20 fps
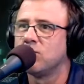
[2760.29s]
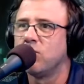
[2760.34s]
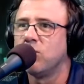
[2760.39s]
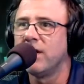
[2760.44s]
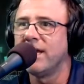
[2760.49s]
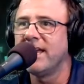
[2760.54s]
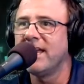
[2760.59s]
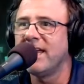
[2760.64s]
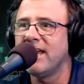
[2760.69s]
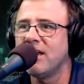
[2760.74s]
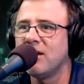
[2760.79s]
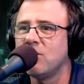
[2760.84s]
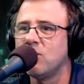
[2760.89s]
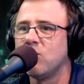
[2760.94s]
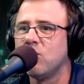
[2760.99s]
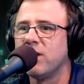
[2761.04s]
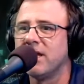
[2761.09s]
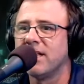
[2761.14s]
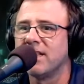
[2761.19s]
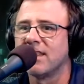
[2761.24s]
we
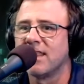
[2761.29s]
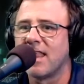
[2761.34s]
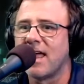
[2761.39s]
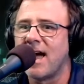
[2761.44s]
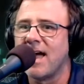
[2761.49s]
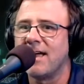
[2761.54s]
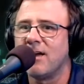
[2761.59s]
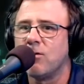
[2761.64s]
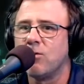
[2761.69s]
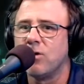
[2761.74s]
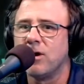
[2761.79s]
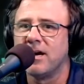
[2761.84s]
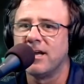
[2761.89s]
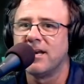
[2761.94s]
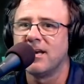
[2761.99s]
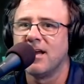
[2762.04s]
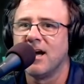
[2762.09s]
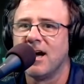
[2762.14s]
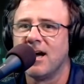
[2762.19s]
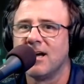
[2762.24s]
like
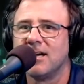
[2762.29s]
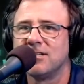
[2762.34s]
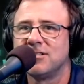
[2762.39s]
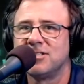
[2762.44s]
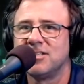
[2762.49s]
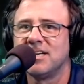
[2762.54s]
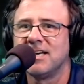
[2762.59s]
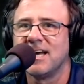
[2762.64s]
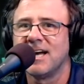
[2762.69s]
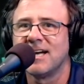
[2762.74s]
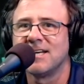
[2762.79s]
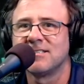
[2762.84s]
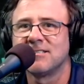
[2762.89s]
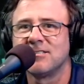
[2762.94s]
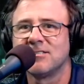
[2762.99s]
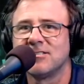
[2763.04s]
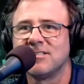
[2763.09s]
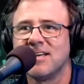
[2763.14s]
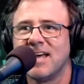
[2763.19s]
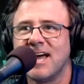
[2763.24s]
what she has
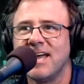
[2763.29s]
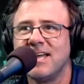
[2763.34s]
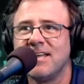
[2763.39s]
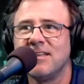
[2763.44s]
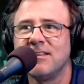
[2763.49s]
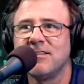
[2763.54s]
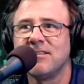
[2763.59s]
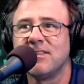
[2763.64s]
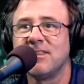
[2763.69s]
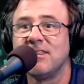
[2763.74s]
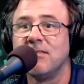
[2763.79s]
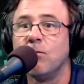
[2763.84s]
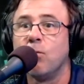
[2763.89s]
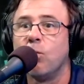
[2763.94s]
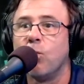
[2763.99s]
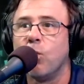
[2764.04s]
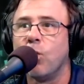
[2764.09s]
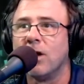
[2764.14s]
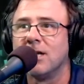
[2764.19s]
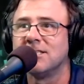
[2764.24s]
to say.
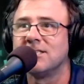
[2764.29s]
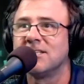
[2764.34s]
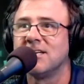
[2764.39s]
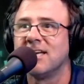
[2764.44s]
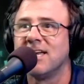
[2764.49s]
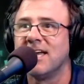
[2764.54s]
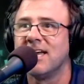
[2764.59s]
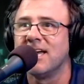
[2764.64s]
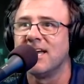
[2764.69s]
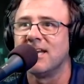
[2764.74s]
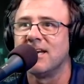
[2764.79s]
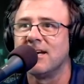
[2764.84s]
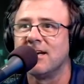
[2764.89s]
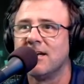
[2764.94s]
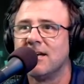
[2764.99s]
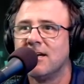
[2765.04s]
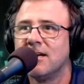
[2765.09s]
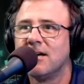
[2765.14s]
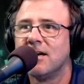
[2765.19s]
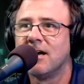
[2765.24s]
Once again,
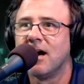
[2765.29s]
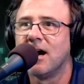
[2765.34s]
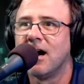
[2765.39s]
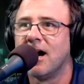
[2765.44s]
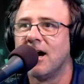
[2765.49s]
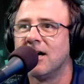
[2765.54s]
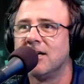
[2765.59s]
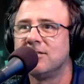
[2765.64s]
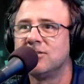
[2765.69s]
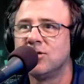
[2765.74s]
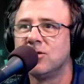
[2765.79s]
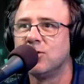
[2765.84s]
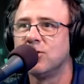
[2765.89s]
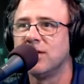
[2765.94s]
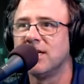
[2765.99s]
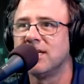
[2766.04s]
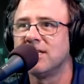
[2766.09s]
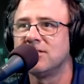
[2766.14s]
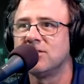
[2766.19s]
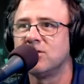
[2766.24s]
tune
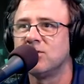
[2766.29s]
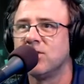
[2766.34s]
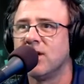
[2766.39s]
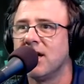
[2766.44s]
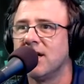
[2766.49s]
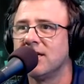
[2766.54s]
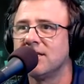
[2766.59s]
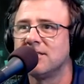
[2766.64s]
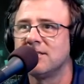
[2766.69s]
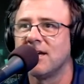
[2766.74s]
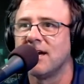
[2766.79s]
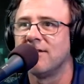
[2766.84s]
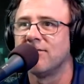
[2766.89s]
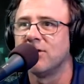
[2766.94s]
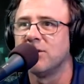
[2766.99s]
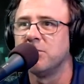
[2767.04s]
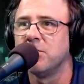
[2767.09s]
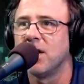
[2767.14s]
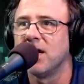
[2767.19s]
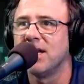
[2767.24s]
in to us
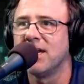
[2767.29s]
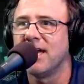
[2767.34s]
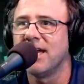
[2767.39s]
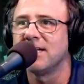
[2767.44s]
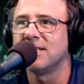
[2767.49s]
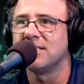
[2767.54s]
every Monday at